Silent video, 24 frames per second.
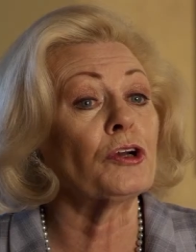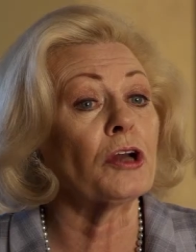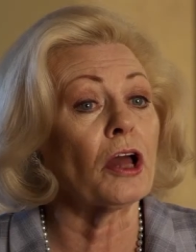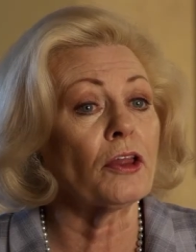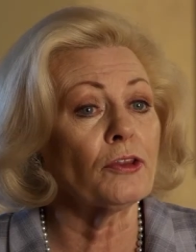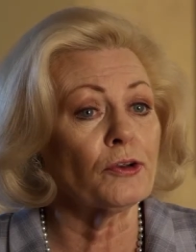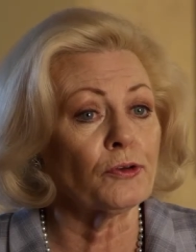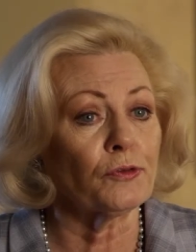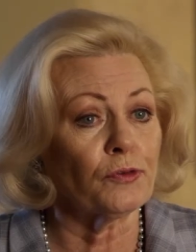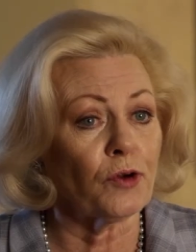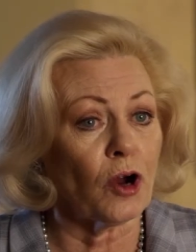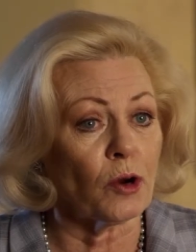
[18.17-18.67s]

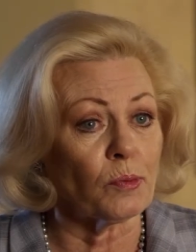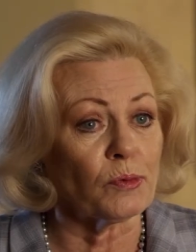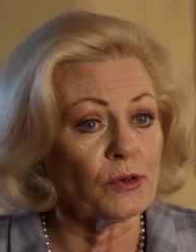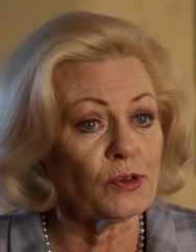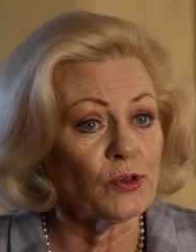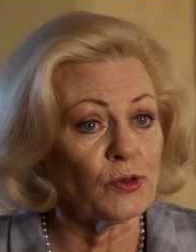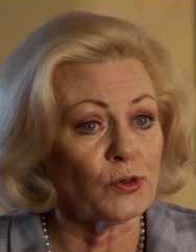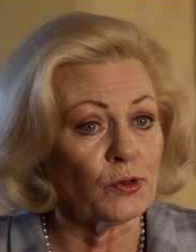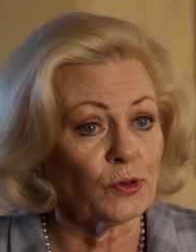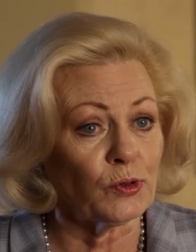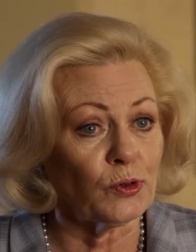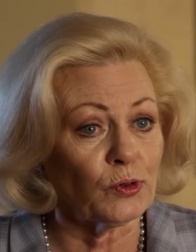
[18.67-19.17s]
another
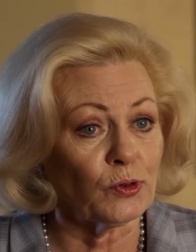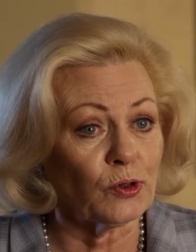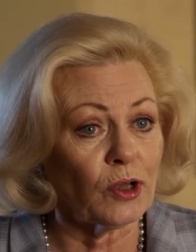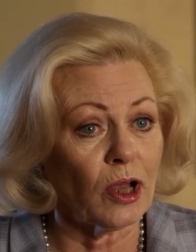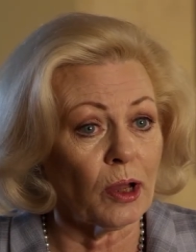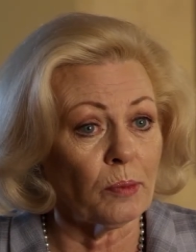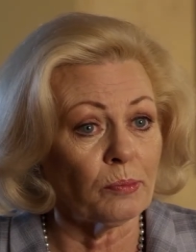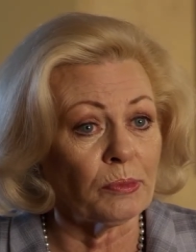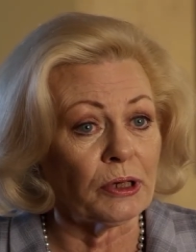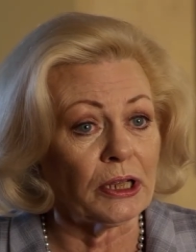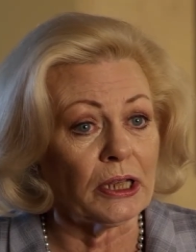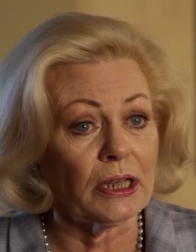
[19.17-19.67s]
pharmaceutical
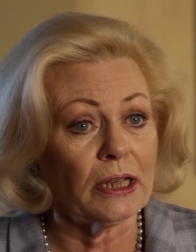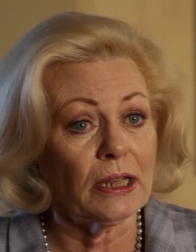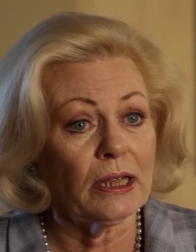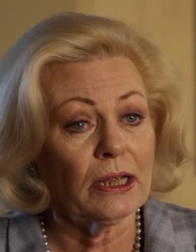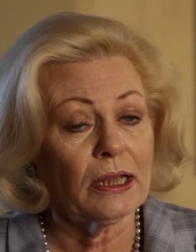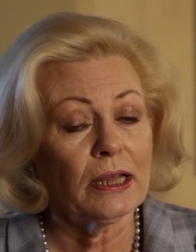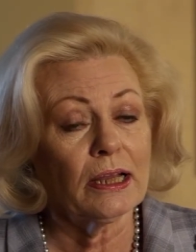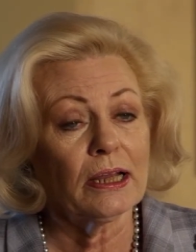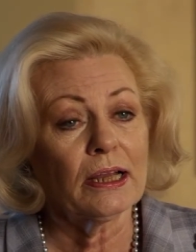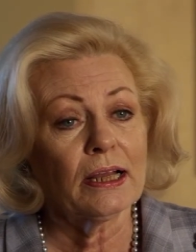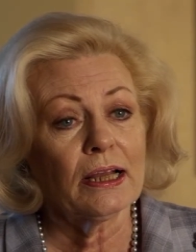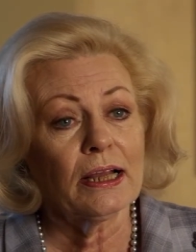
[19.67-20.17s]
company,
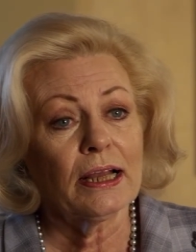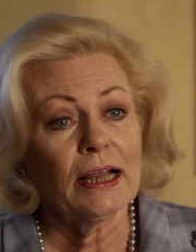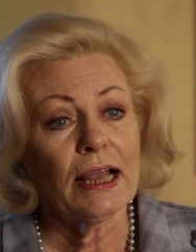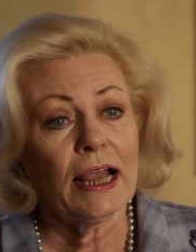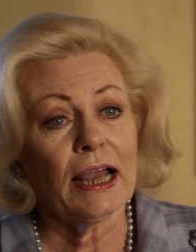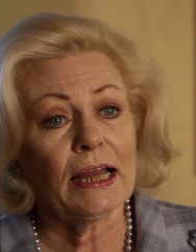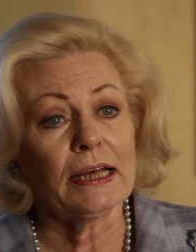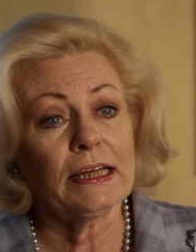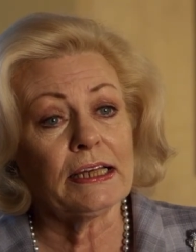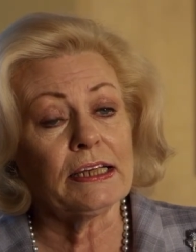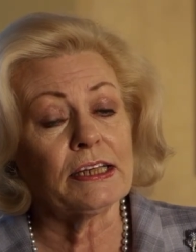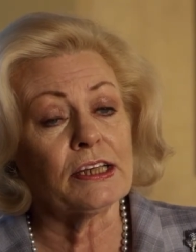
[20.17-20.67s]

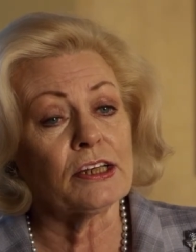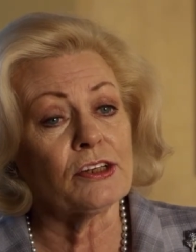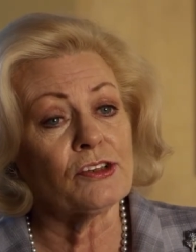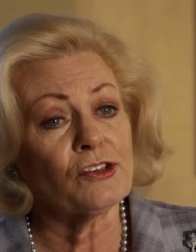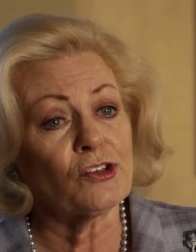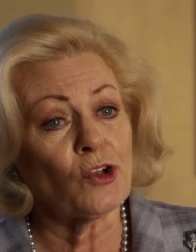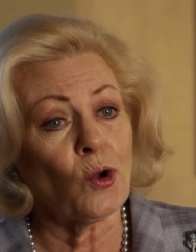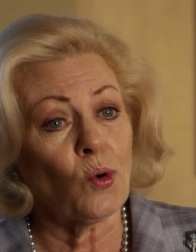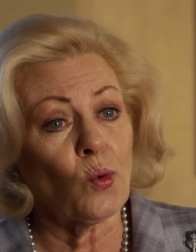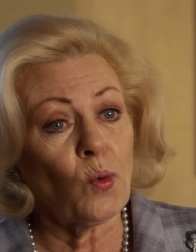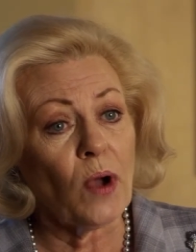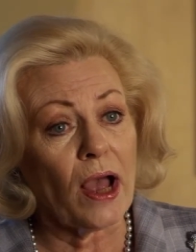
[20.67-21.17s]
and he did
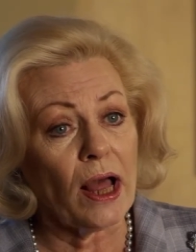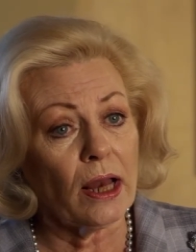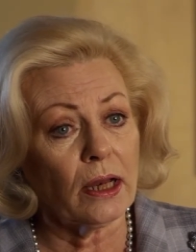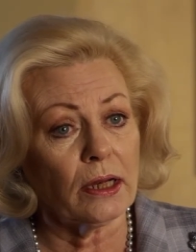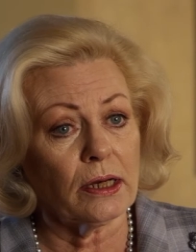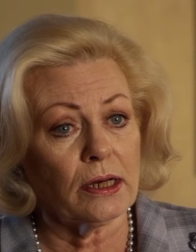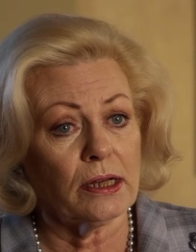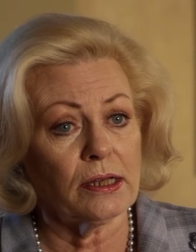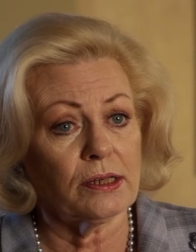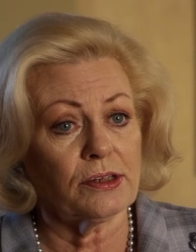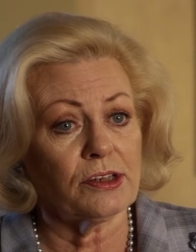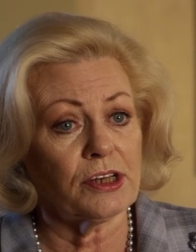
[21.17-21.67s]
so well
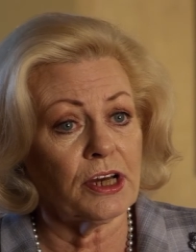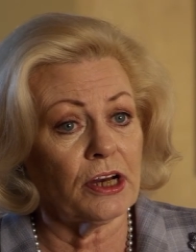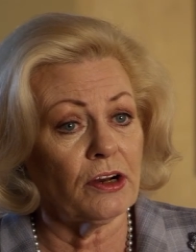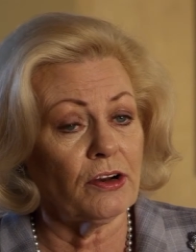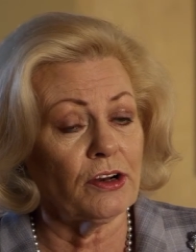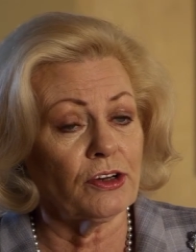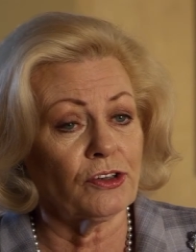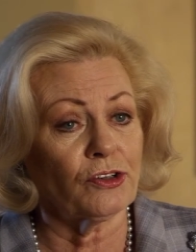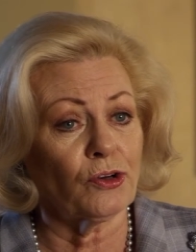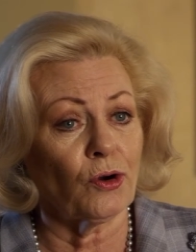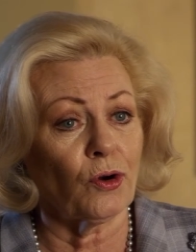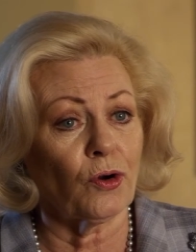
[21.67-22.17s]
in his
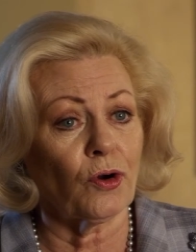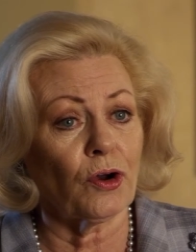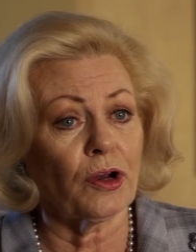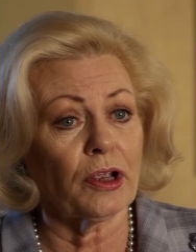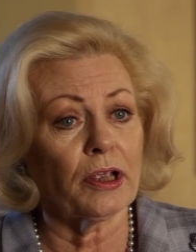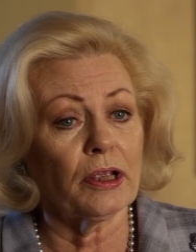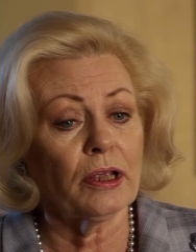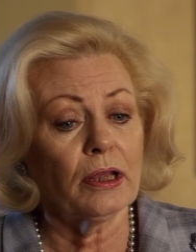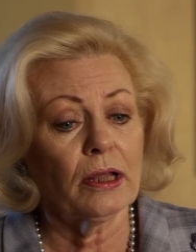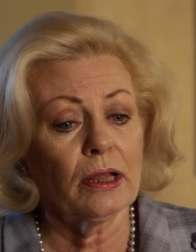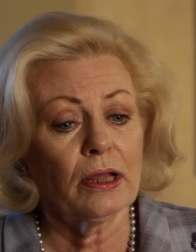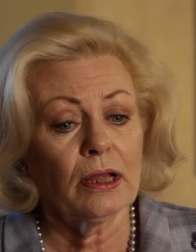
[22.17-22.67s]

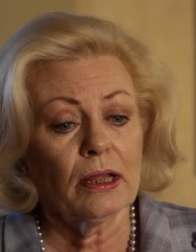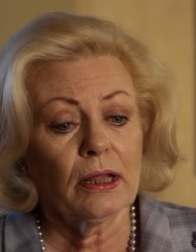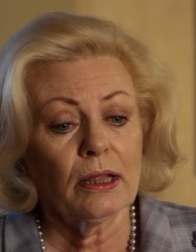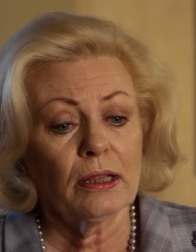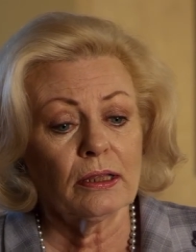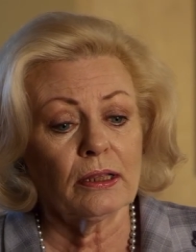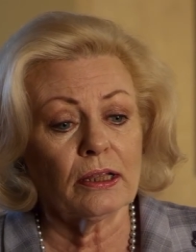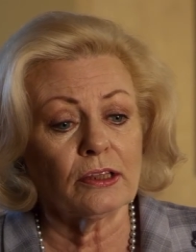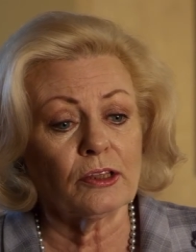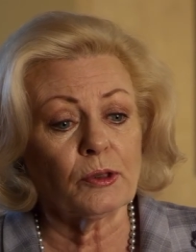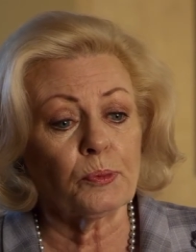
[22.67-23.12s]
territory that